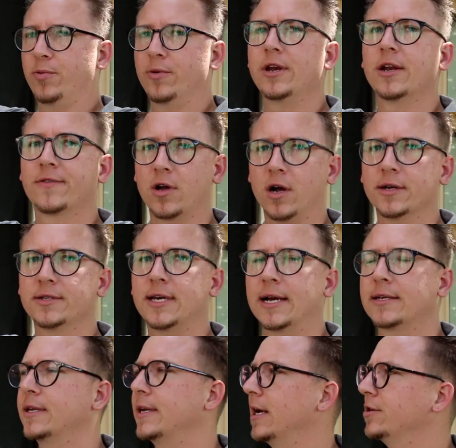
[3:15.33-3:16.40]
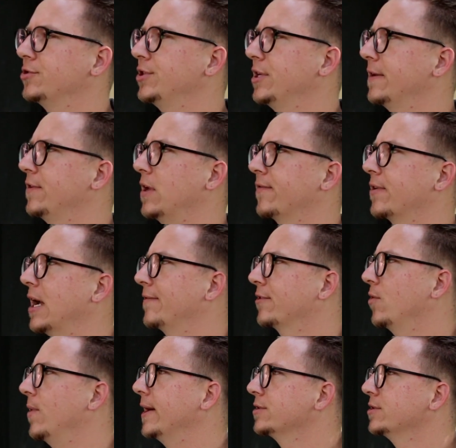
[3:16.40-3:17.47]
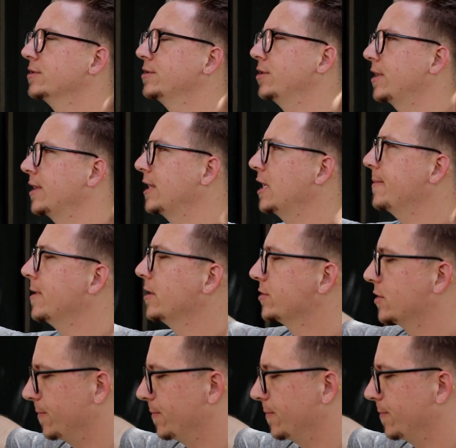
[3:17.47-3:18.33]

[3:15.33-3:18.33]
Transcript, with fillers: a point of contact at LG if you ever have questions. You can email